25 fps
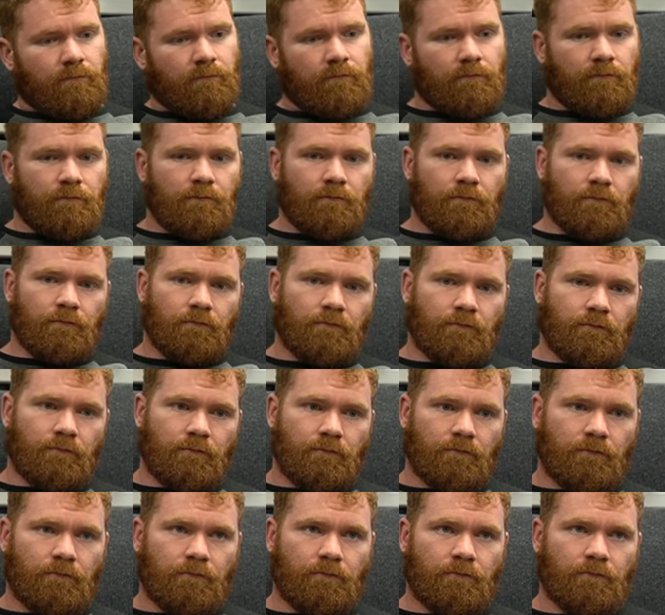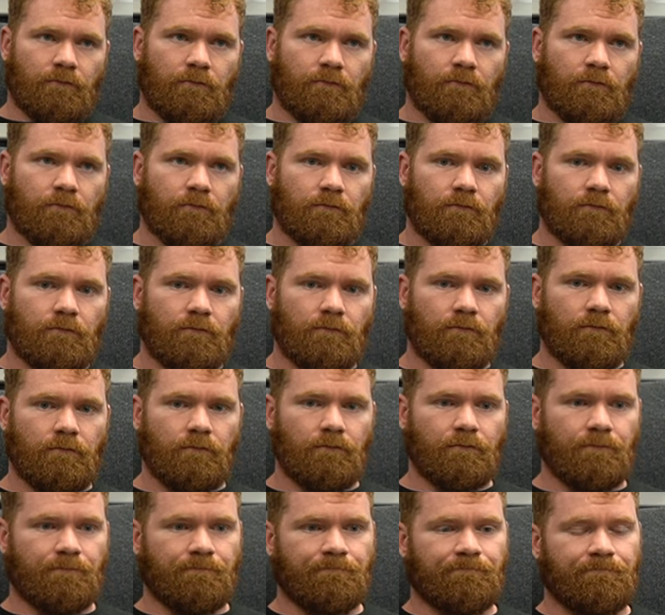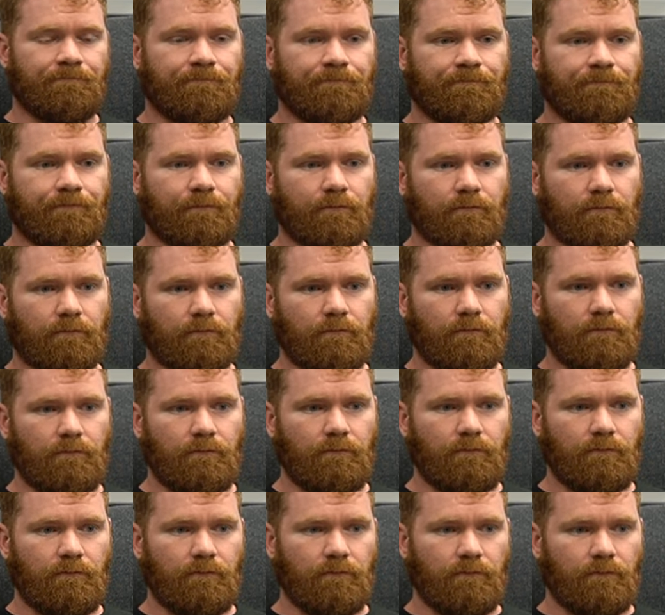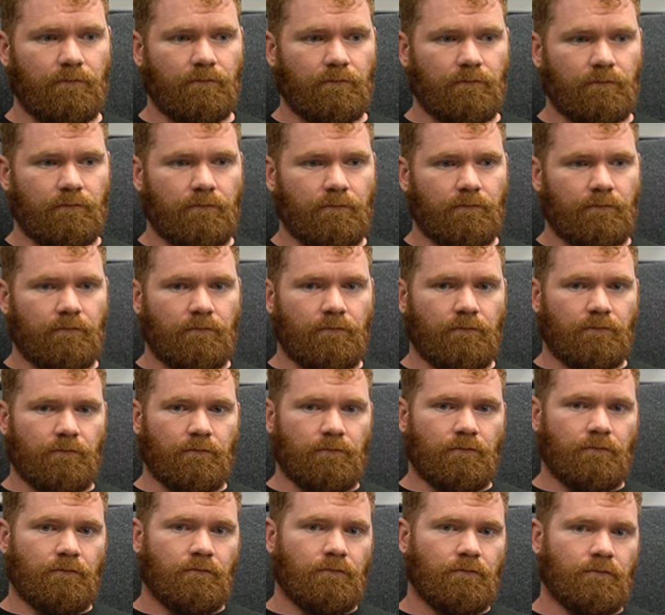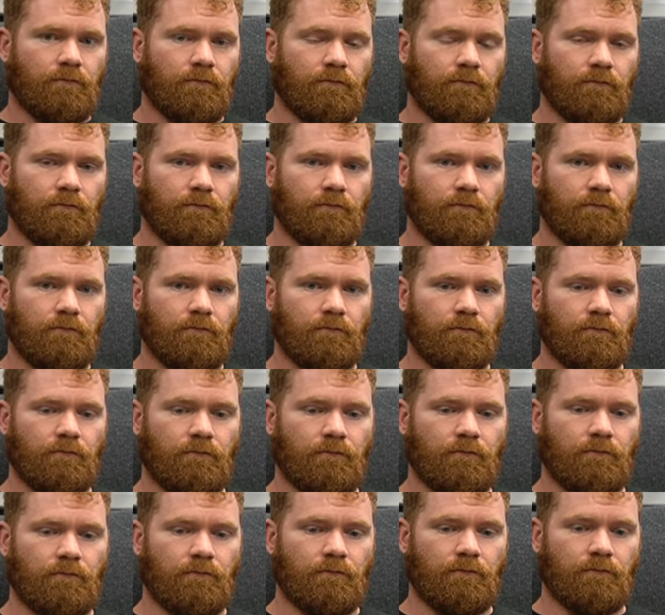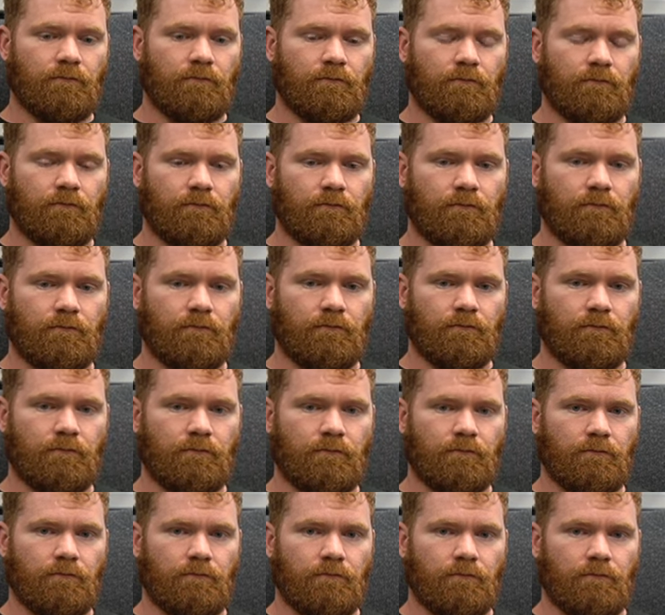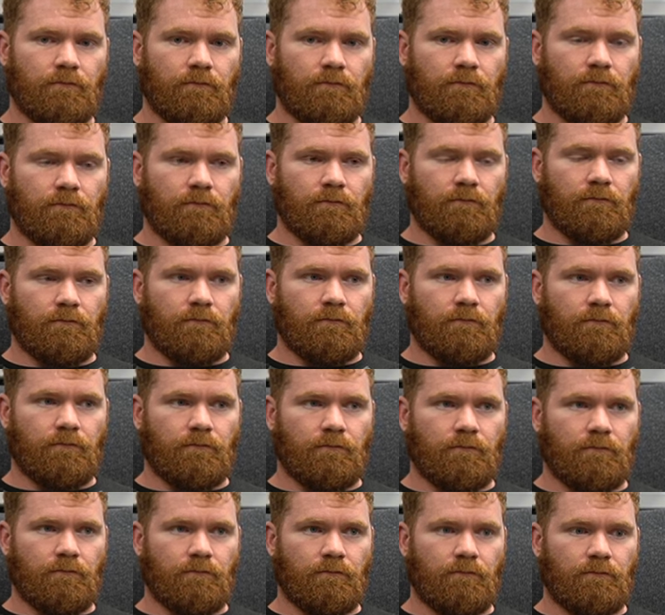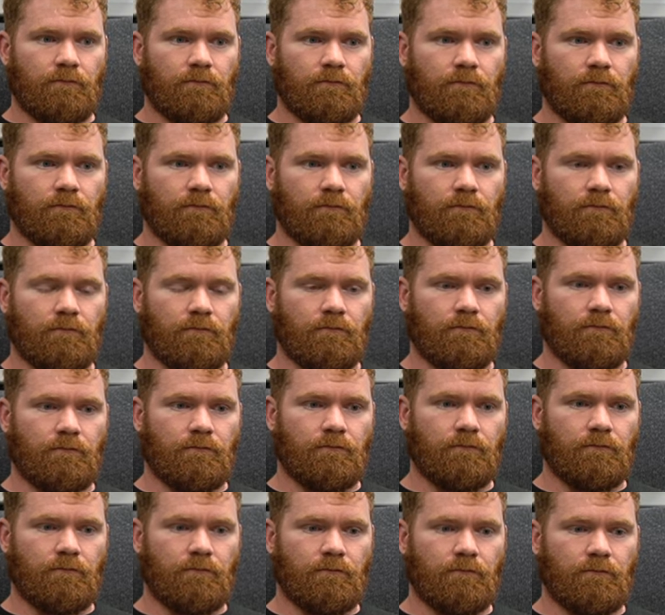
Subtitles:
(not speaking)